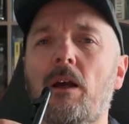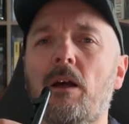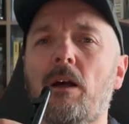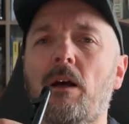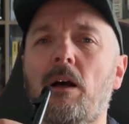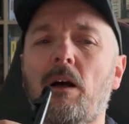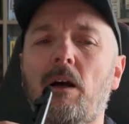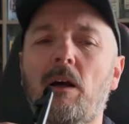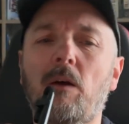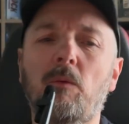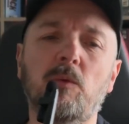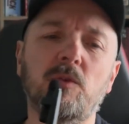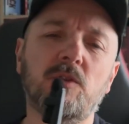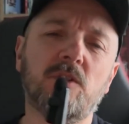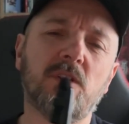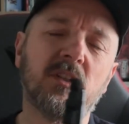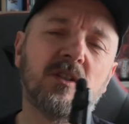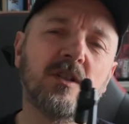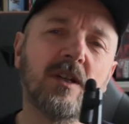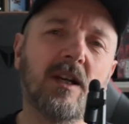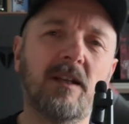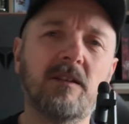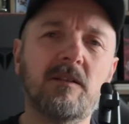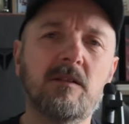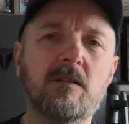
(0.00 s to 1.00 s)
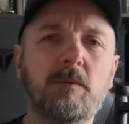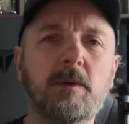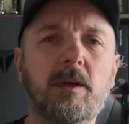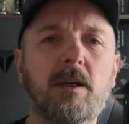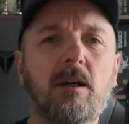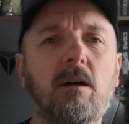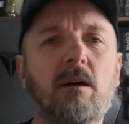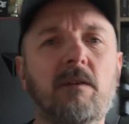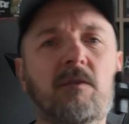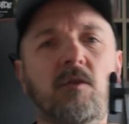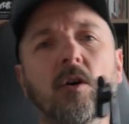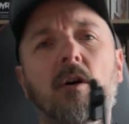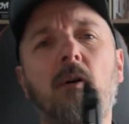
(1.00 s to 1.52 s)
I was just checking something.
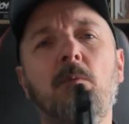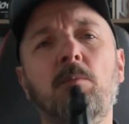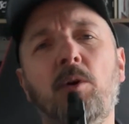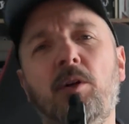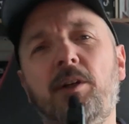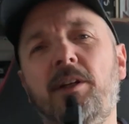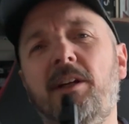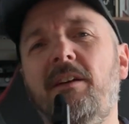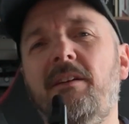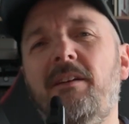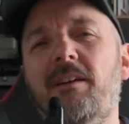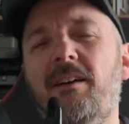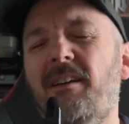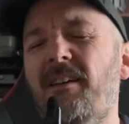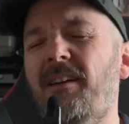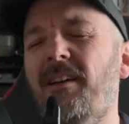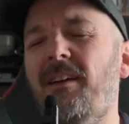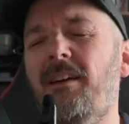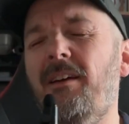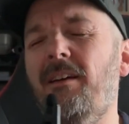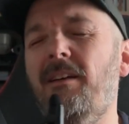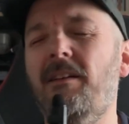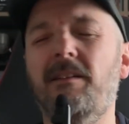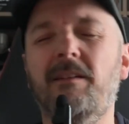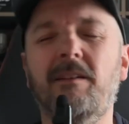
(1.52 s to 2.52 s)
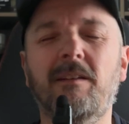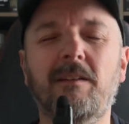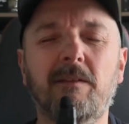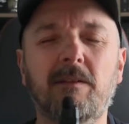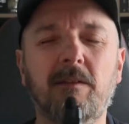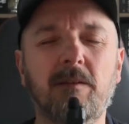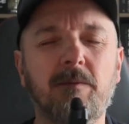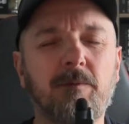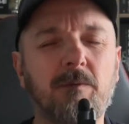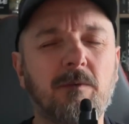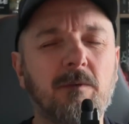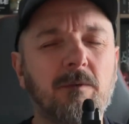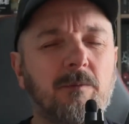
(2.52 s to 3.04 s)
I've got a monitor down here.
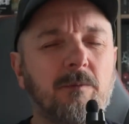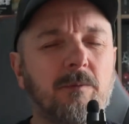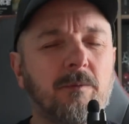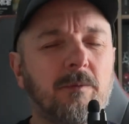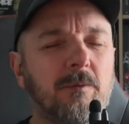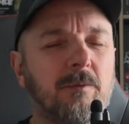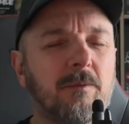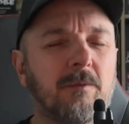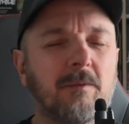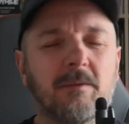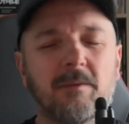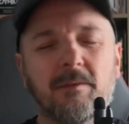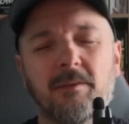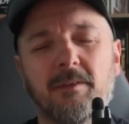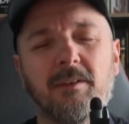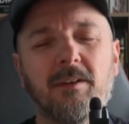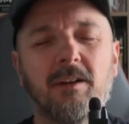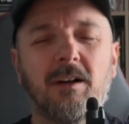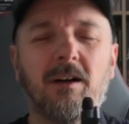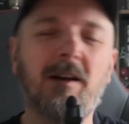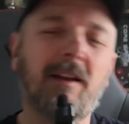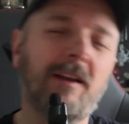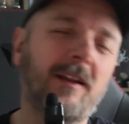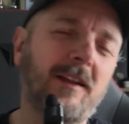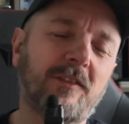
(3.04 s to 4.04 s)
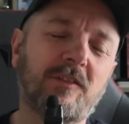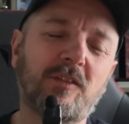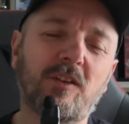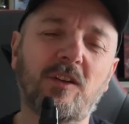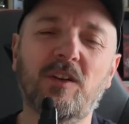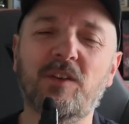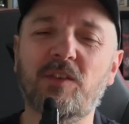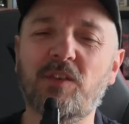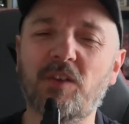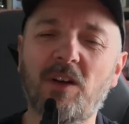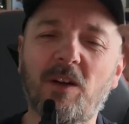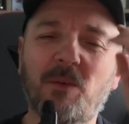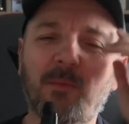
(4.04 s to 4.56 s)
I had to
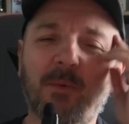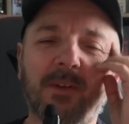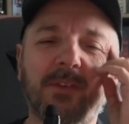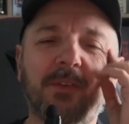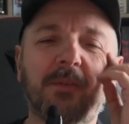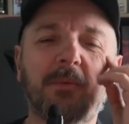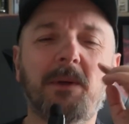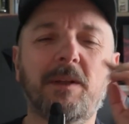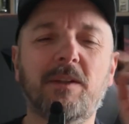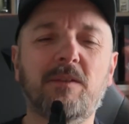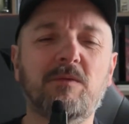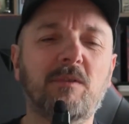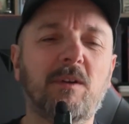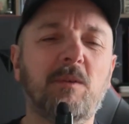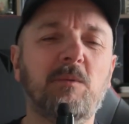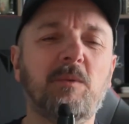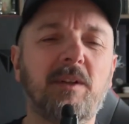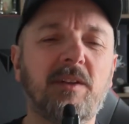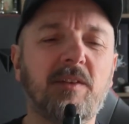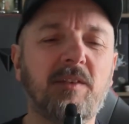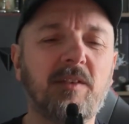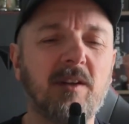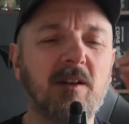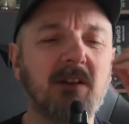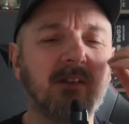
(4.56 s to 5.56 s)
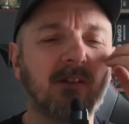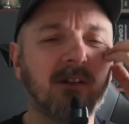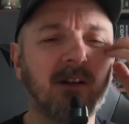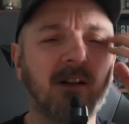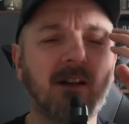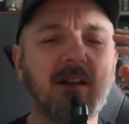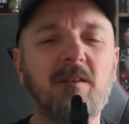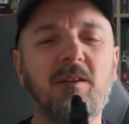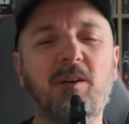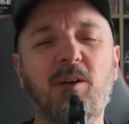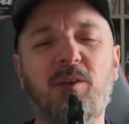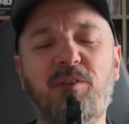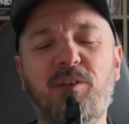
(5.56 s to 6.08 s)
look sideways to be able to read what it says. I
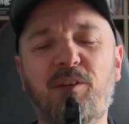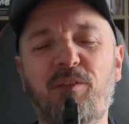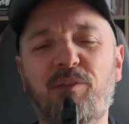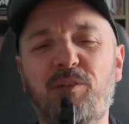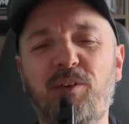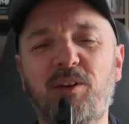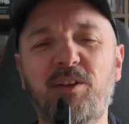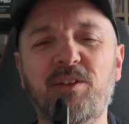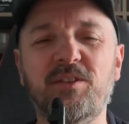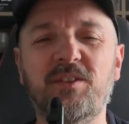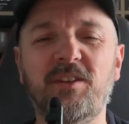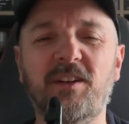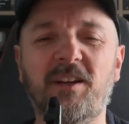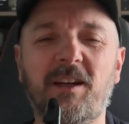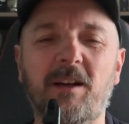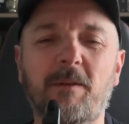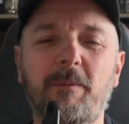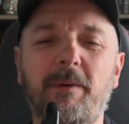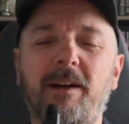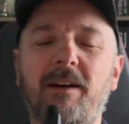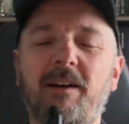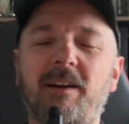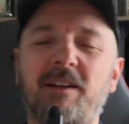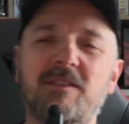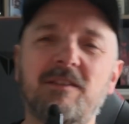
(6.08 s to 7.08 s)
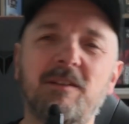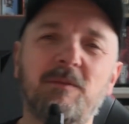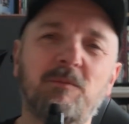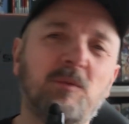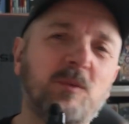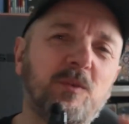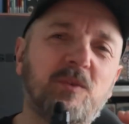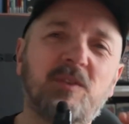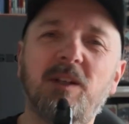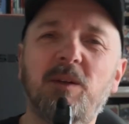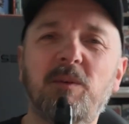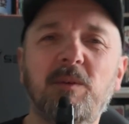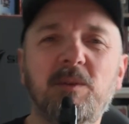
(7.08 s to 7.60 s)
don't know if this footage is going to come out, actually. We'll
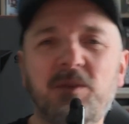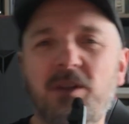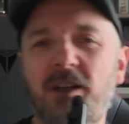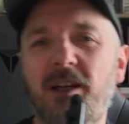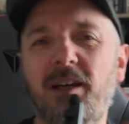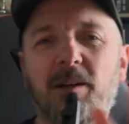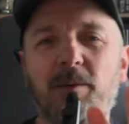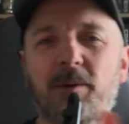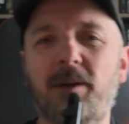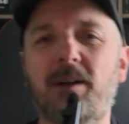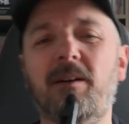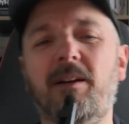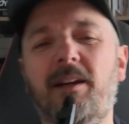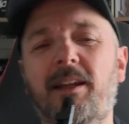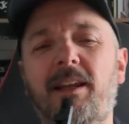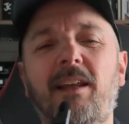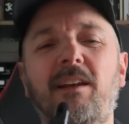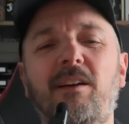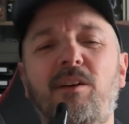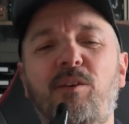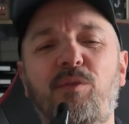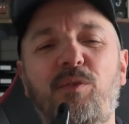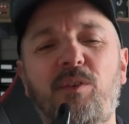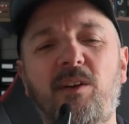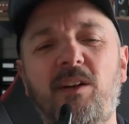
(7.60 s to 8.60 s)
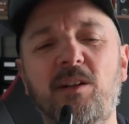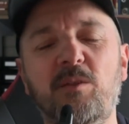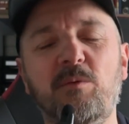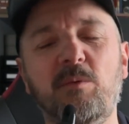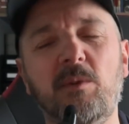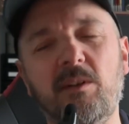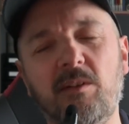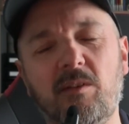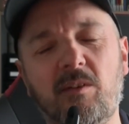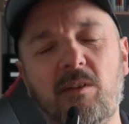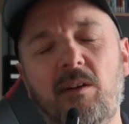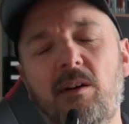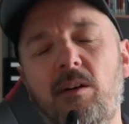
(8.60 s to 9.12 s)
see. Anyway, I'm going to get this finished
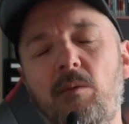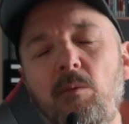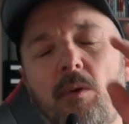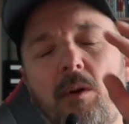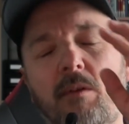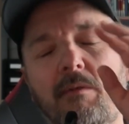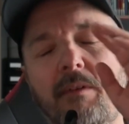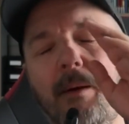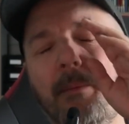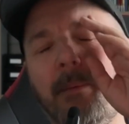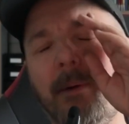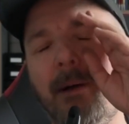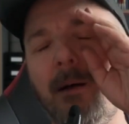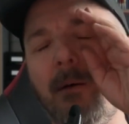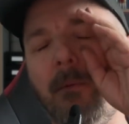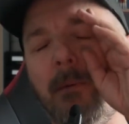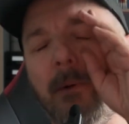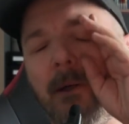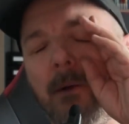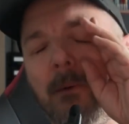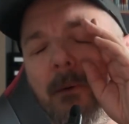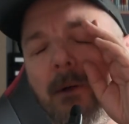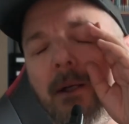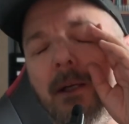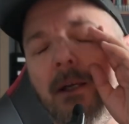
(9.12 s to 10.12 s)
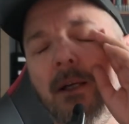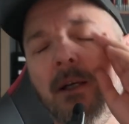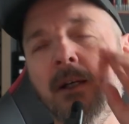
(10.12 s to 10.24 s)
because I want to wrap it up anyway.